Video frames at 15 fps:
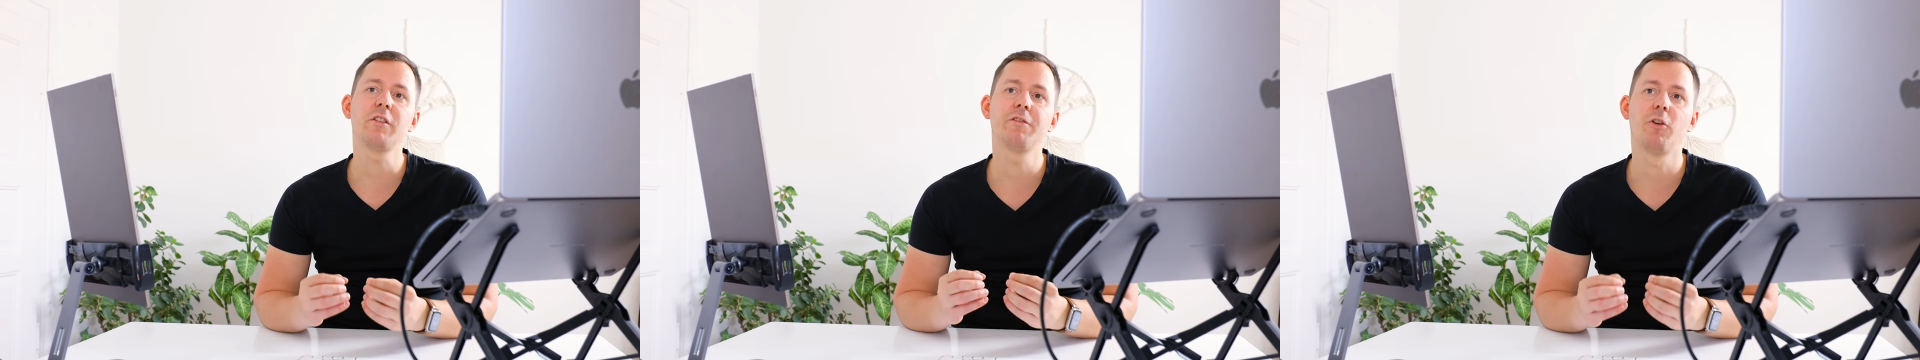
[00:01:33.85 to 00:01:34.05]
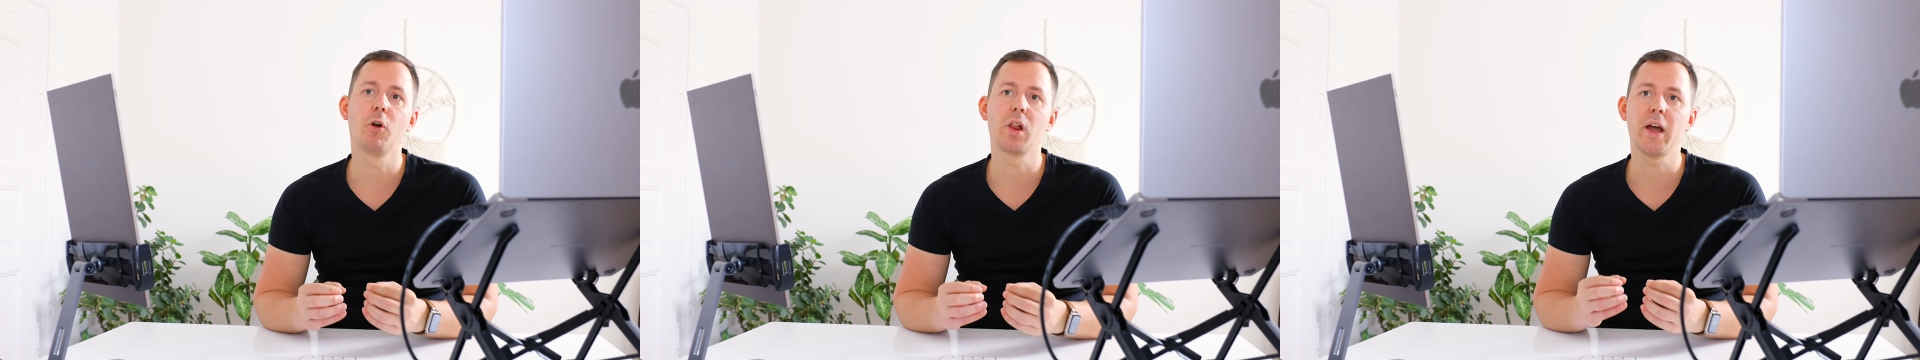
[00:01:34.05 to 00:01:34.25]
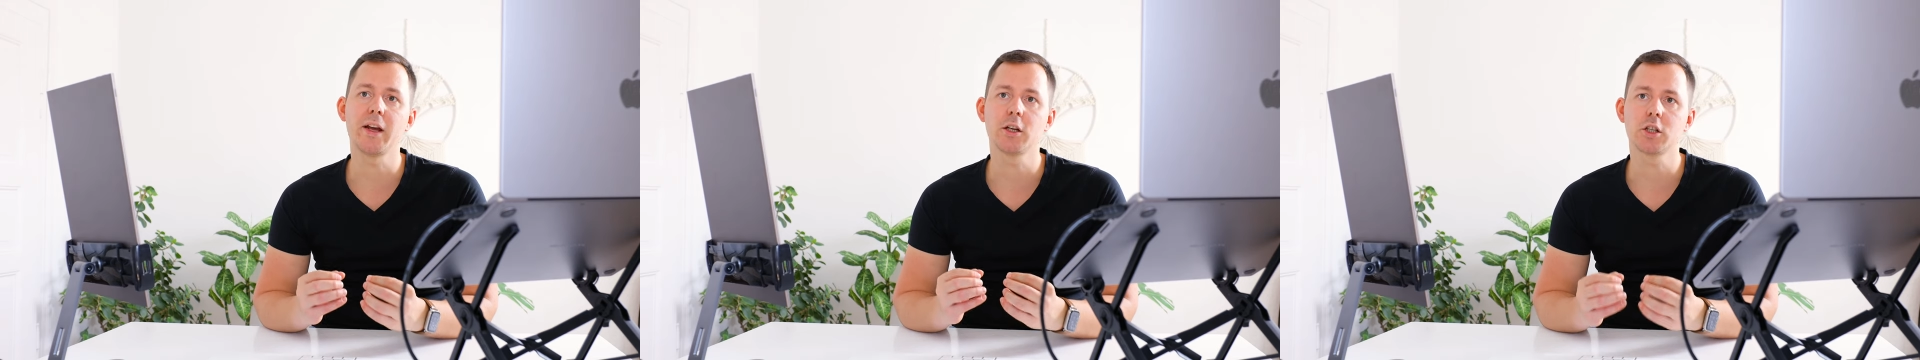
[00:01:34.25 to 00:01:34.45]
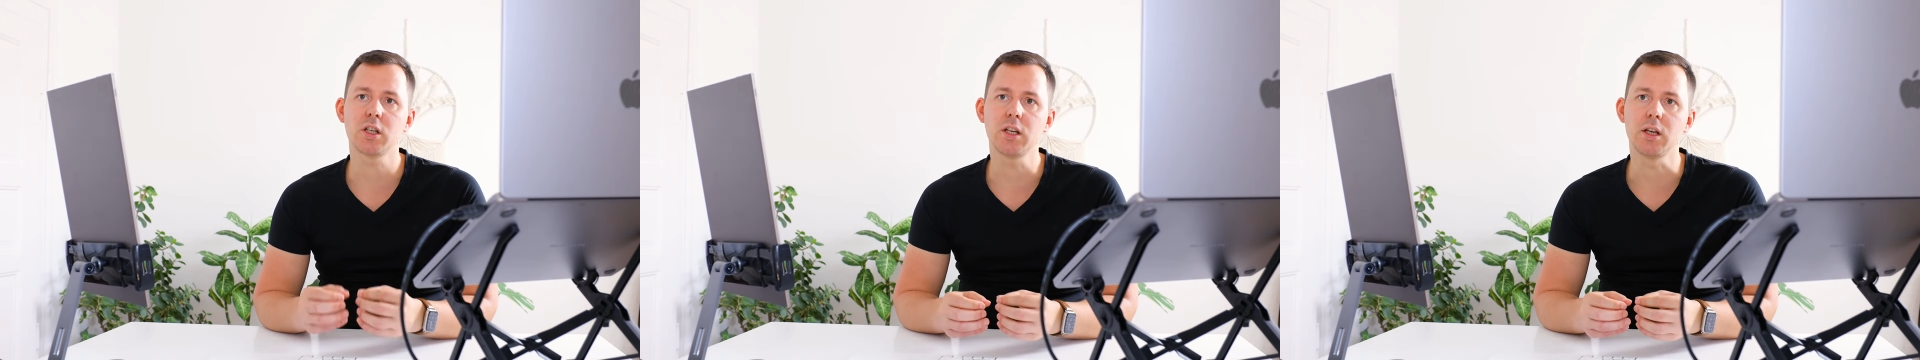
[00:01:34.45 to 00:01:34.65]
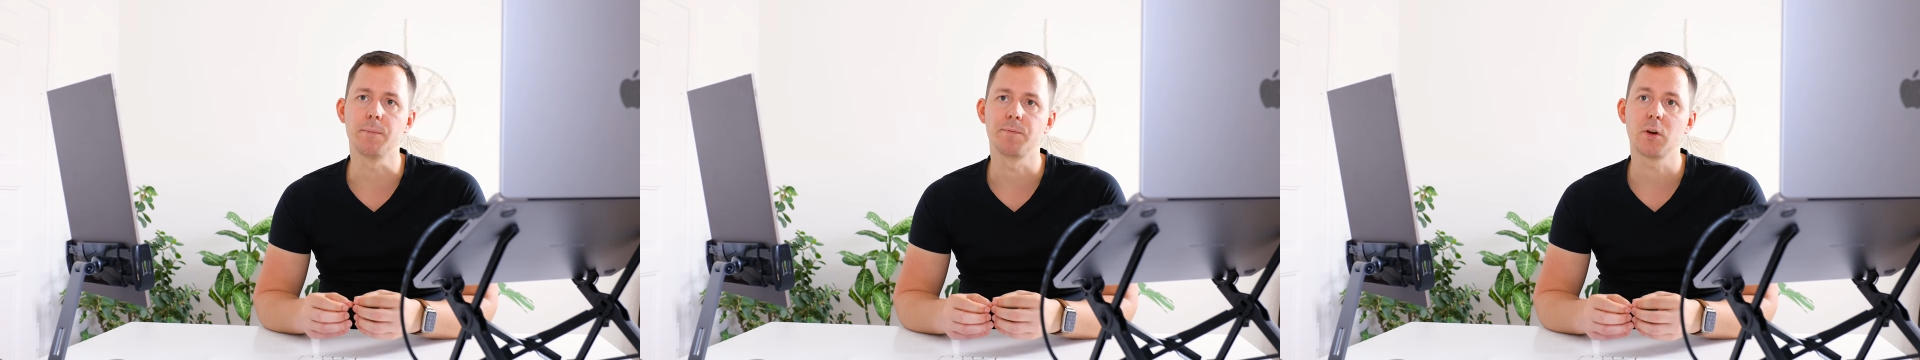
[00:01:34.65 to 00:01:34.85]
full
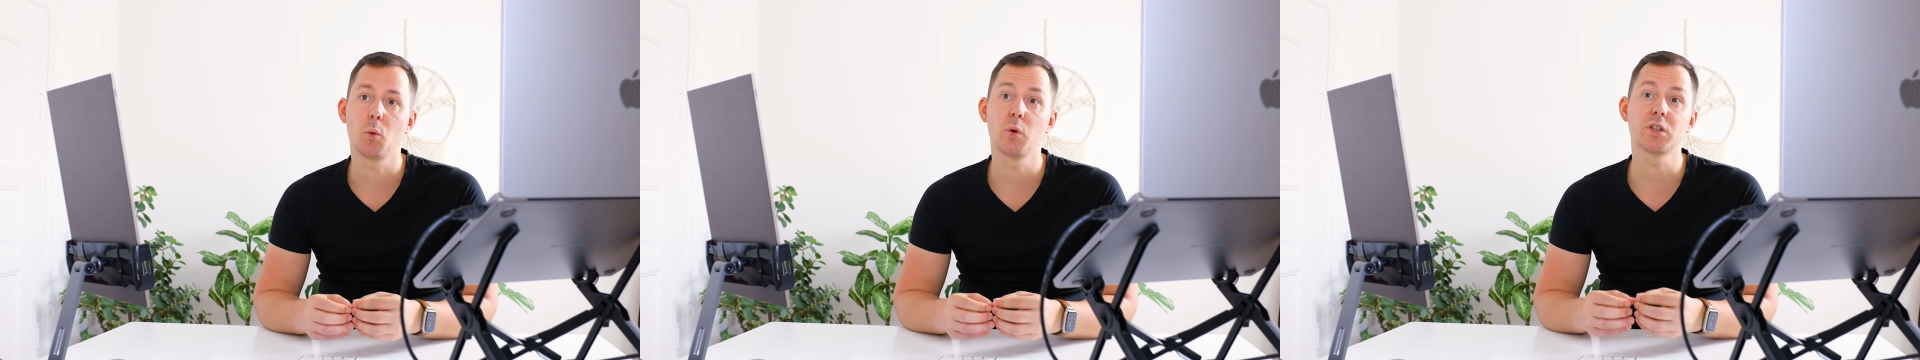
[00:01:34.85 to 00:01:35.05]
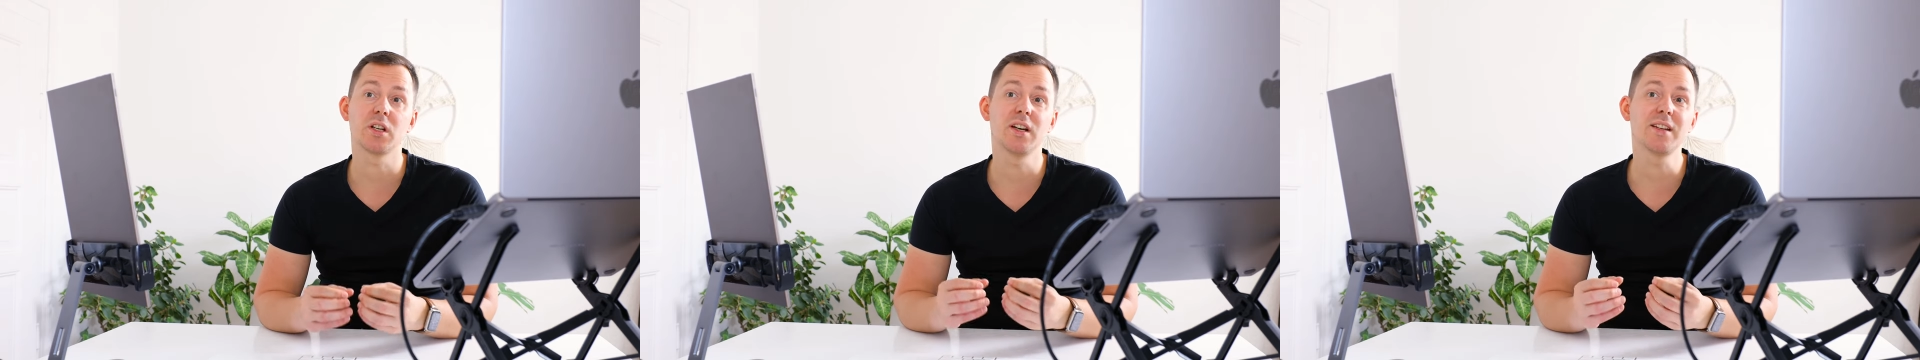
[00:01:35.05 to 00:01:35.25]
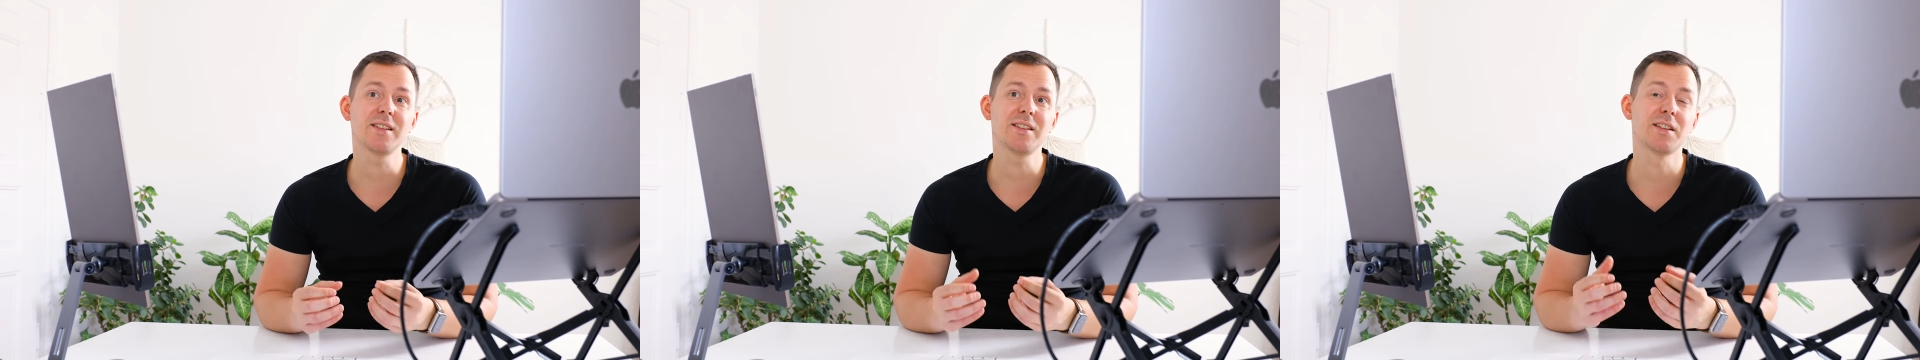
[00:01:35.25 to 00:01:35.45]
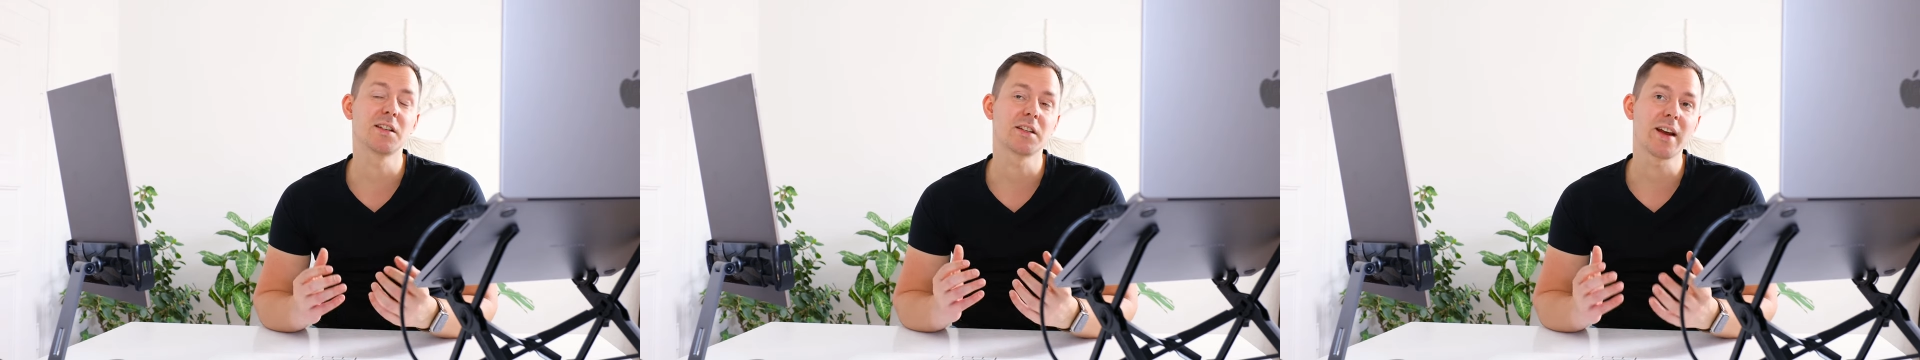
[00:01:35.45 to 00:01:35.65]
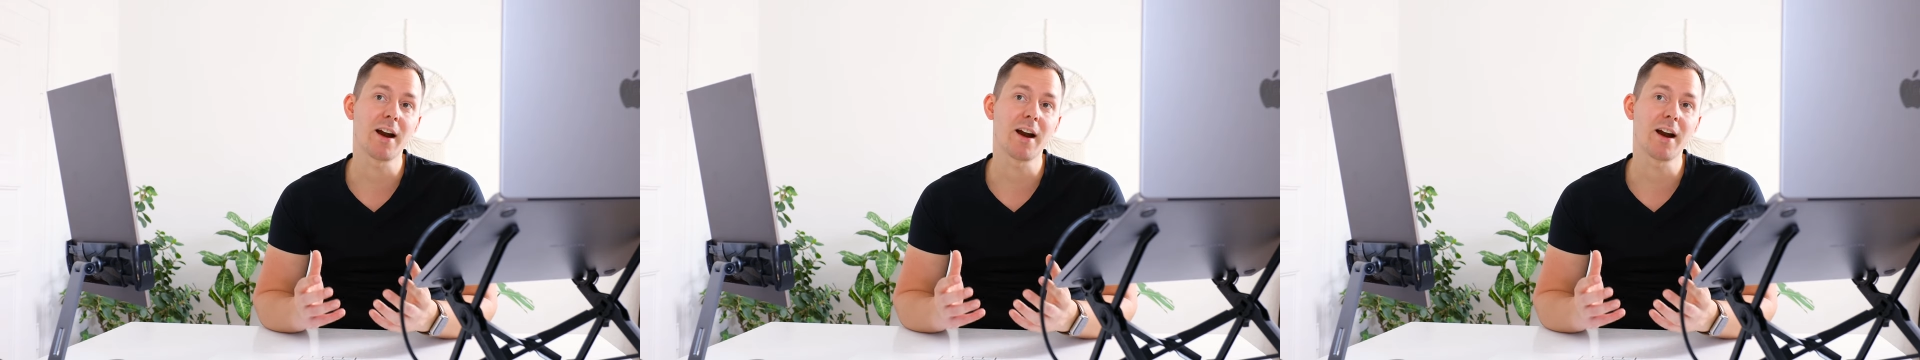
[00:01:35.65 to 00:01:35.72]
HD, which isn't